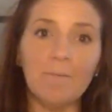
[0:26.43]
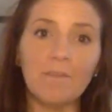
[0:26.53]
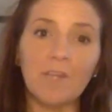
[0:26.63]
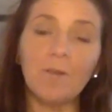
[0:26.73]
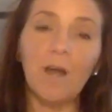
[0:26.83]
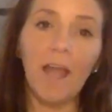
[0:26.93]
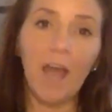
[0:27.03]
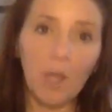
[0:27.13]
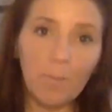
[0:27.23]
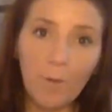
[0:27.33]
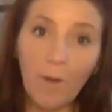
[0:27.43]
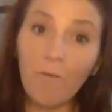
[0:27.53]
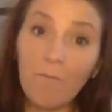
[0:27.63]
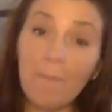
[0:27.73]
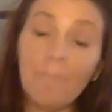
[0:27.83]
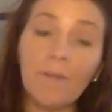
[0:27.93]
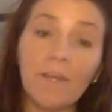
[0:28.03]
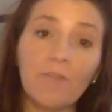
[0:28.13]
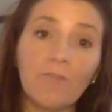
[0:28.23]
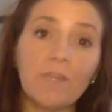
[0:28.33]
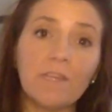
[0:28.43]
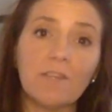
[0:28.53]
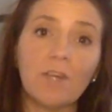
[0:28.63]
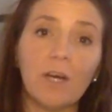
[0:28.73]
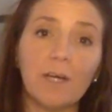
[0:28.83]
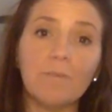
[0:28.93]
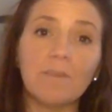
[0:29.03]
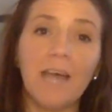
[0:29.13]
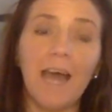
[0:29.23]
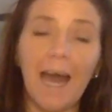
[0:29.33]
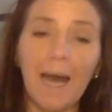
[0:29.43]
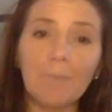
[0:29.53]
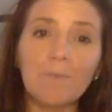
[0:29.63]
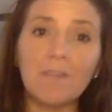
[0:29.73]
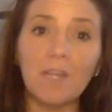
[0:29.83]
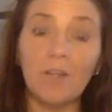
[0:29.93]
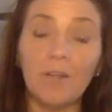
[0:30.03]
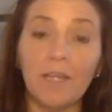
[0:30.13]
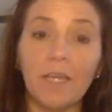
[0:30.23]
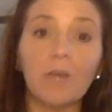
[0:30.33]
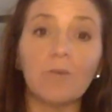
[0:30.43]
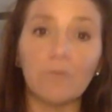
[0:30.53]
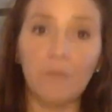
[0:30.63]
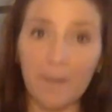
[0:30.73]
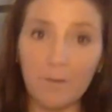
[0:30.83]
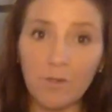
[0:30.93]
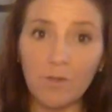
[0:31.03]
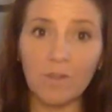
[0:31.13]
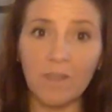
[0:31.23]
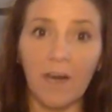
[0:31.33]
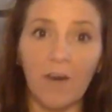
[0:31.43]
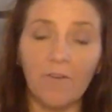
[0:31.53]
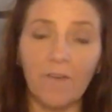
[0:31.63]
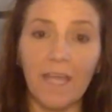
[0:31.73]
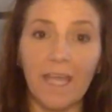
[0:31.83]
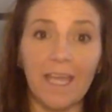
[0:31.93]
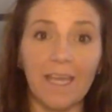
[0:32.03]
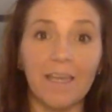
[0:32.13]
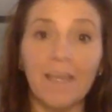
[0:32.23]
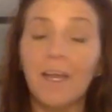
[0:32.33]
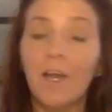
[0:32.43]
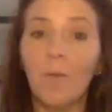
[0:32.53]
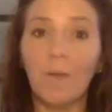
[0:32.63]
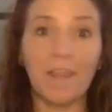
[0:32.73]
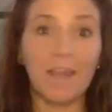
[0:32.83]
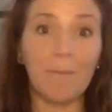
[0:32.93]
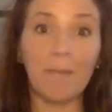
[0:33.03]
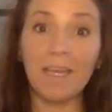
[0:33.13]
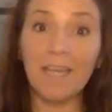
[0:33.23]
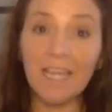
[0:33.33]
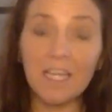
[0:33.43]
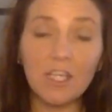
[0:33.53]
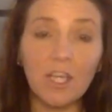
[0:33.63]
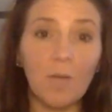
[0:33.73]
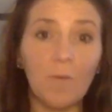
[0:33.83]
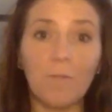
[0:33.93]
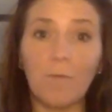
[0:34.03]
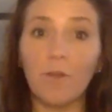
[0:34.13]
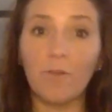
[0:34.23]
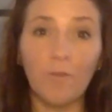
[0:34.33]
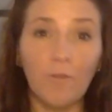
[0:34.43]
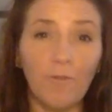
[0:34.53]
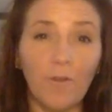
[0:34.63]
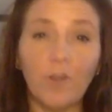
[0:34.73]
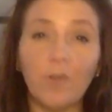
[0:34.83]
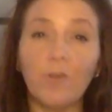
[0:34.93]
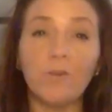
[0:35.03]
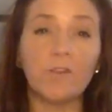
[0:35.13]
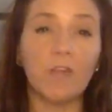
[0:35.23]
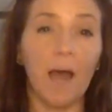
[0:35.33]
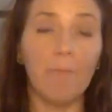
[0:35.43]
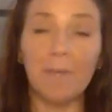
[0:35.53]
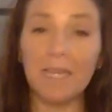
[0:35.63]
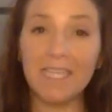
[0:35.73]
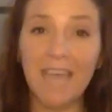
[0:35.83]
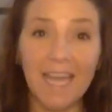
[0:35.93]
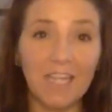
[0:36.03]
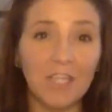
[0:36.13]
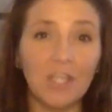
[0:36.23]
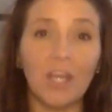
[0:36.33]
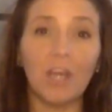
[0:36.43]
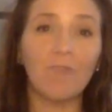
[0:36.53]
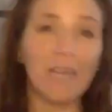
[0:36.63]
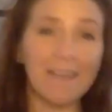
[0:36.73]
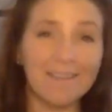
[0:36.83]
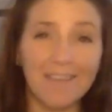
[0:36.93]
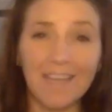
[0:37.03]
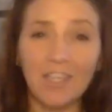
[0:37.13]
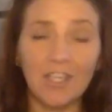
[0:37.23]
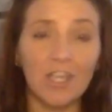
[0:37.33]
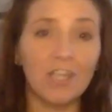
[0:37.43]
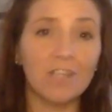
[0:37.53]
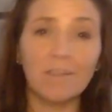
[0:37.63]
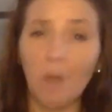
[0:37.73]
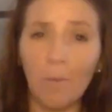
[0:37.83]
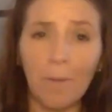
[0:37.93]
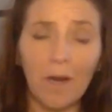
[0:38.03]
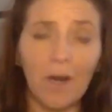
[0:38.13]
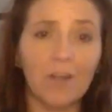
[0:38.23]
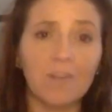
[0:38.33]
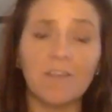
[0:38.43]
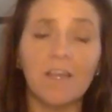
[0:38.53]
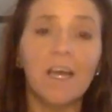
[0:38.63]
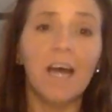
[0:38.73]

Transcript: So I hope you are remembering through these times to absolutely ground yourself in, whether that be in nature with beautiful foods, meditation, relaxation, salt baths.